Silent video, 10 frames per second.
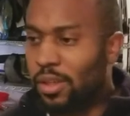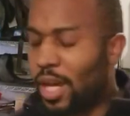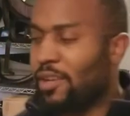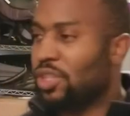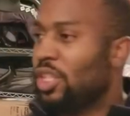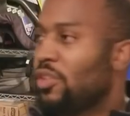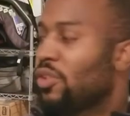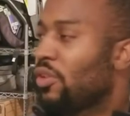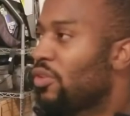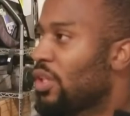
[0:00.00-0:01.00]
I've
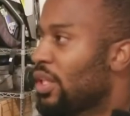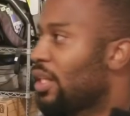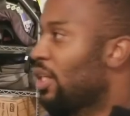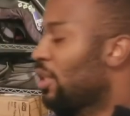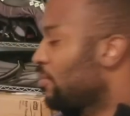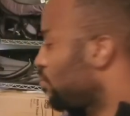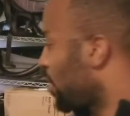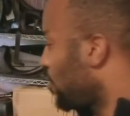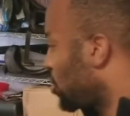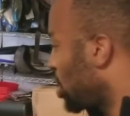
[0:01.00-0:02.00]
seen um,
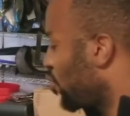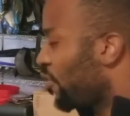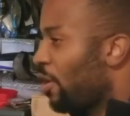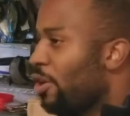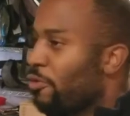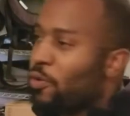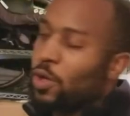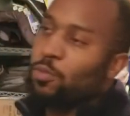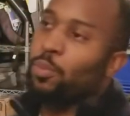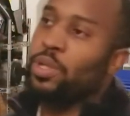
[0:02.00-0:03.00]
I've seen very
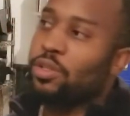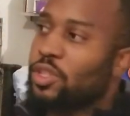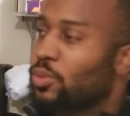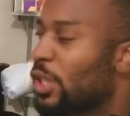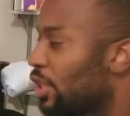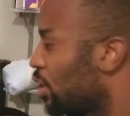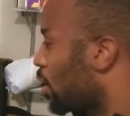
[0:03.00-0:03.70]
affordable builds where this